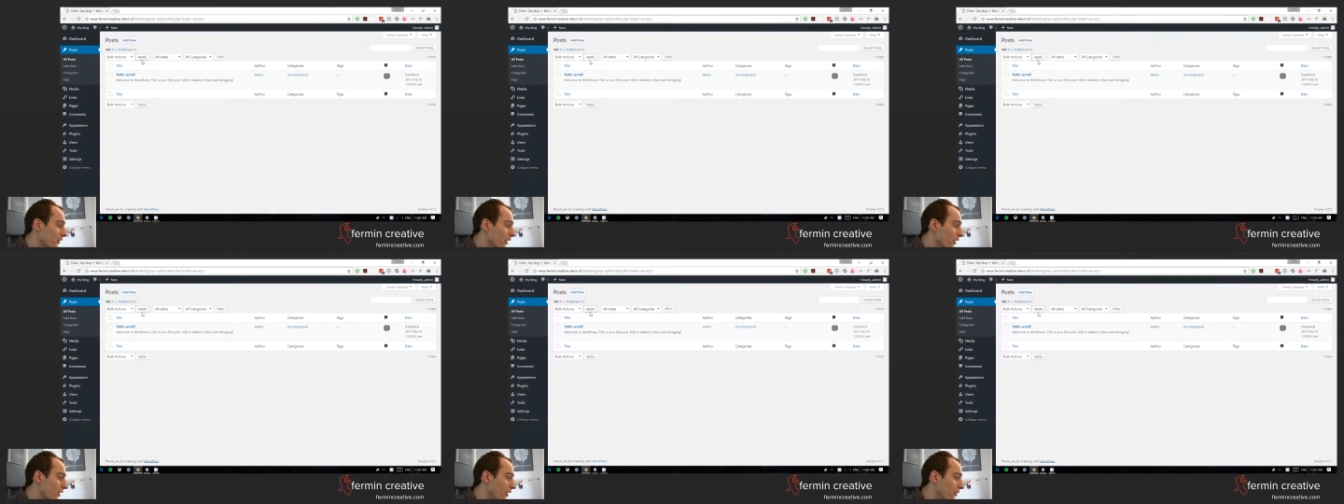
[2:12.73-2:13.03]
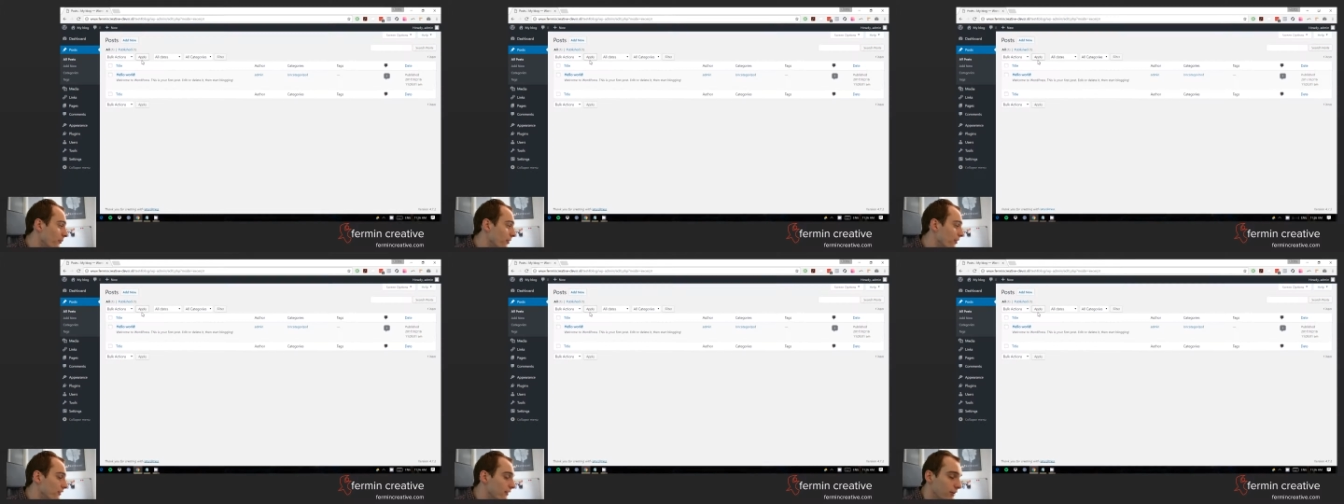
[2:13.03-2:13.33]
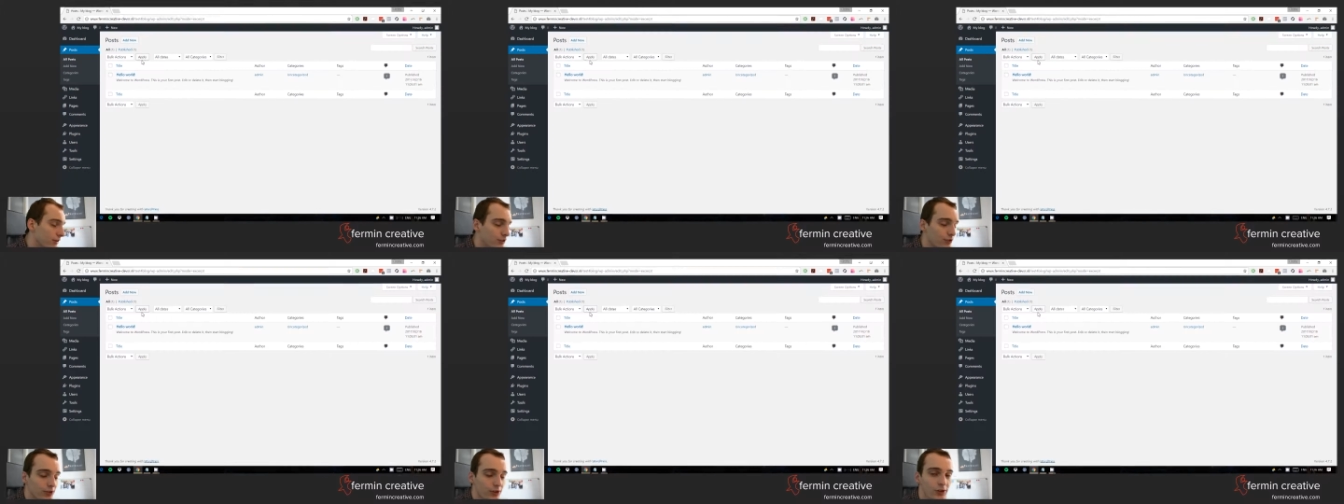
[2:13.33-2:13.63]
a little
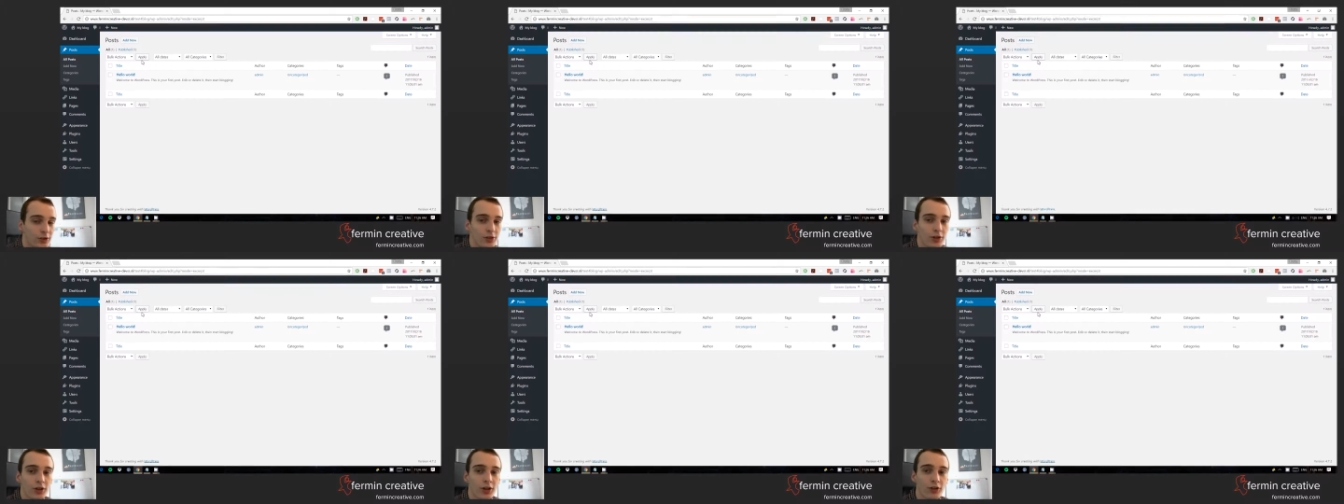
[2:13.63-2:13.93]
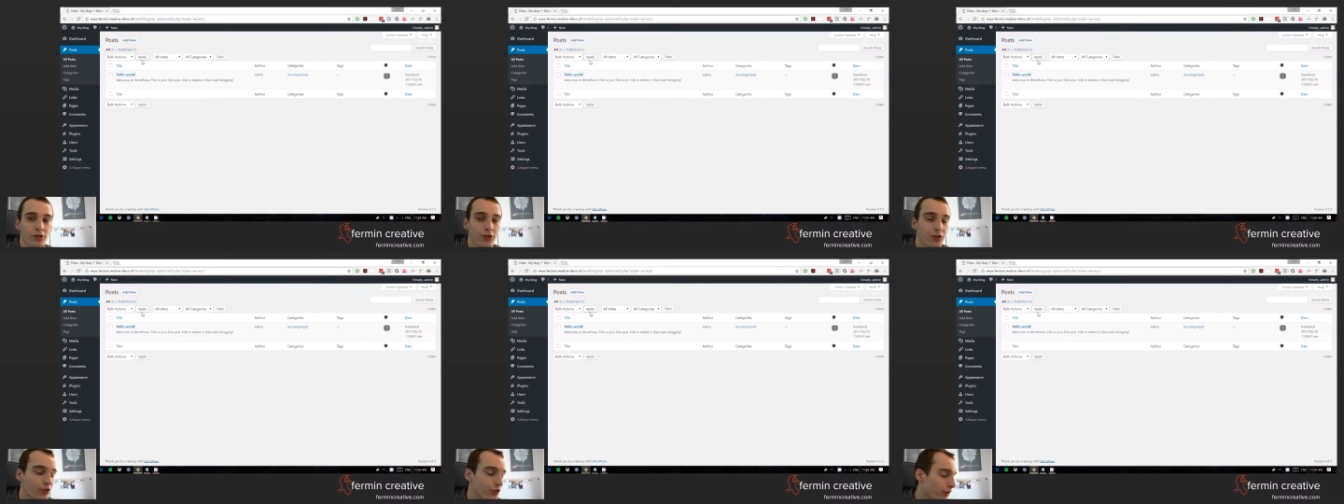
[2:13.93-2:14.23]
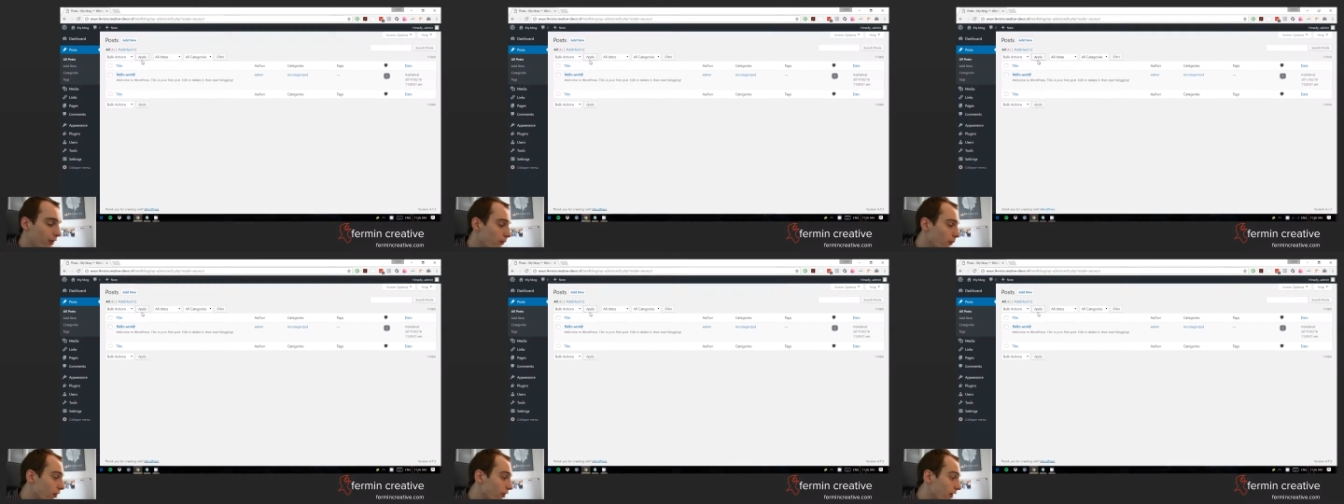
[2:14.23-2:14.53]
bit easier to
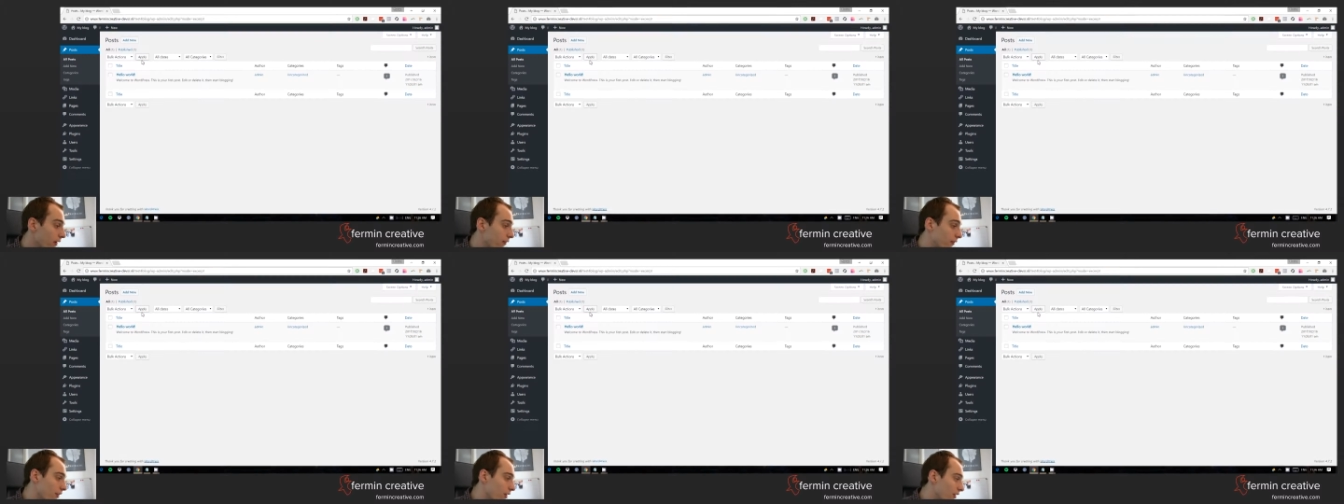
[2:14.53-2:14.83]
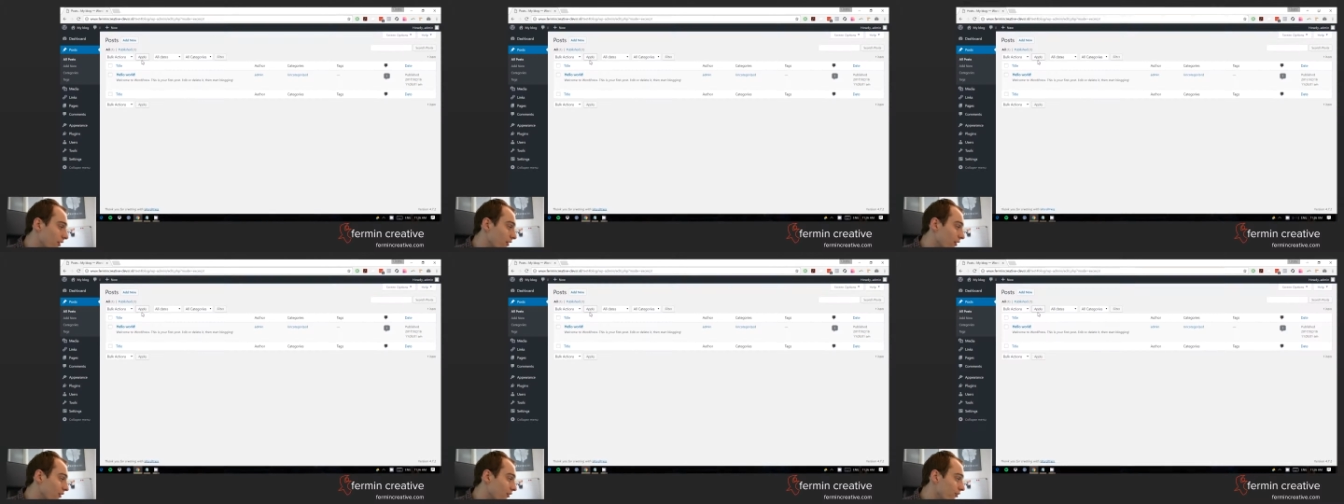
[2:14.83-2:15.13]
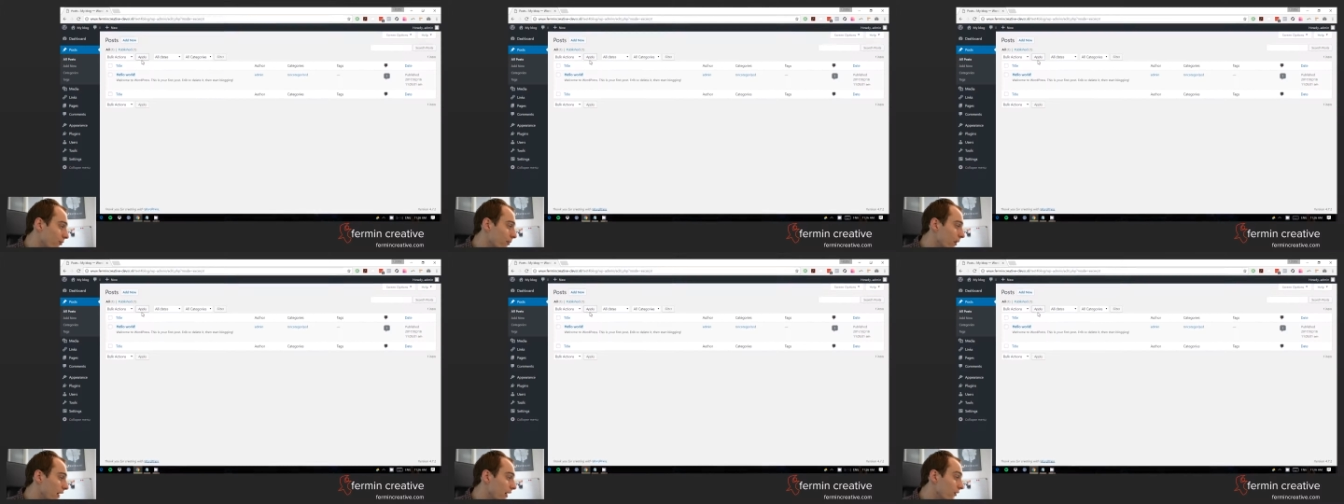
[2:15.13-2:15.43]
see what everything
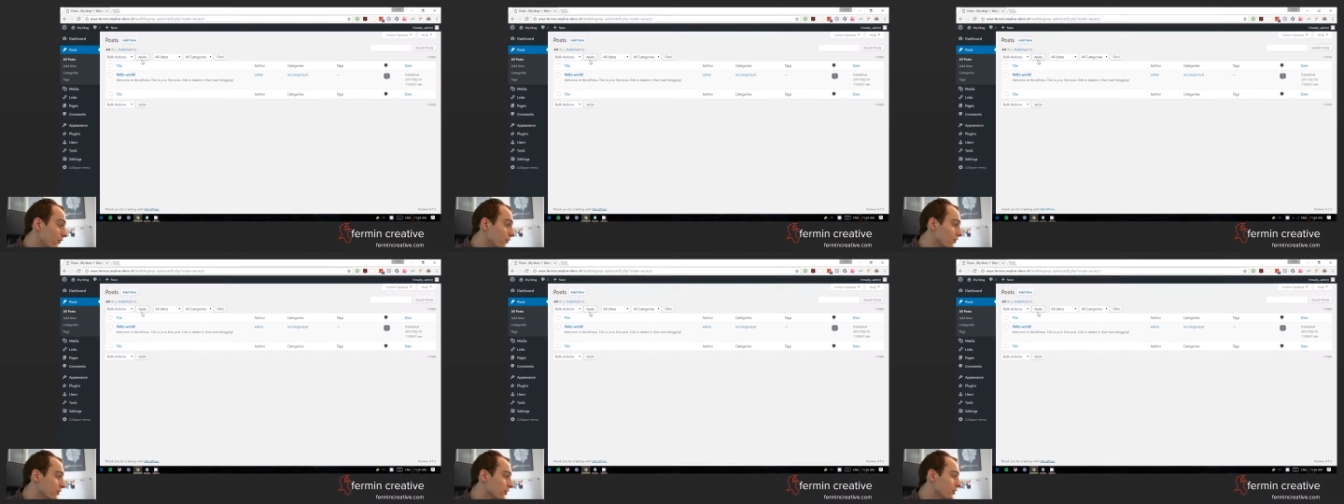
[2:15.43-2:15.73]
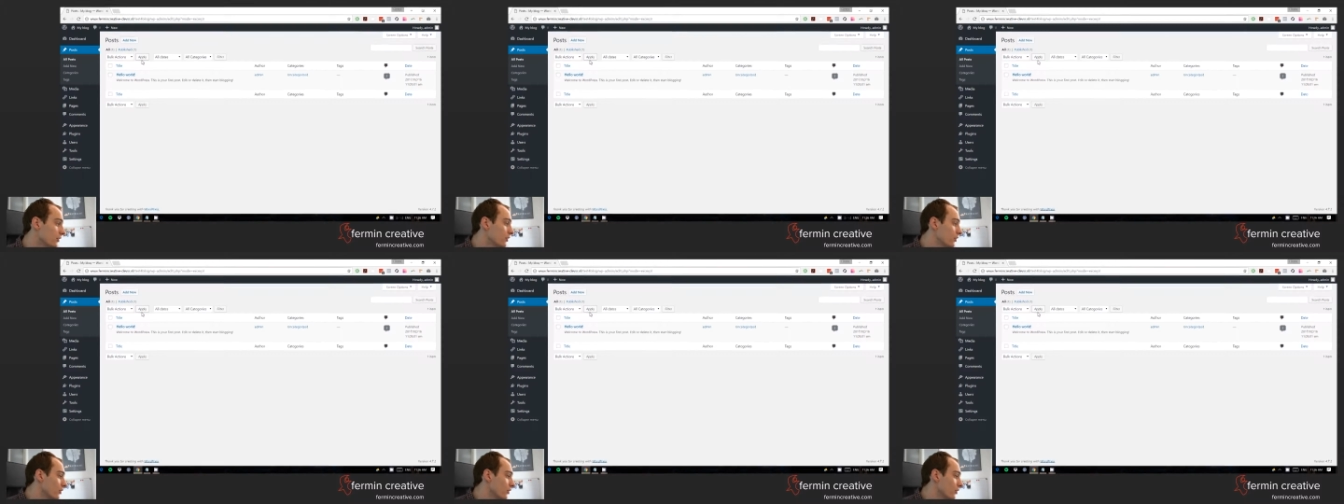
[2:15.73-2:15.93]
is about.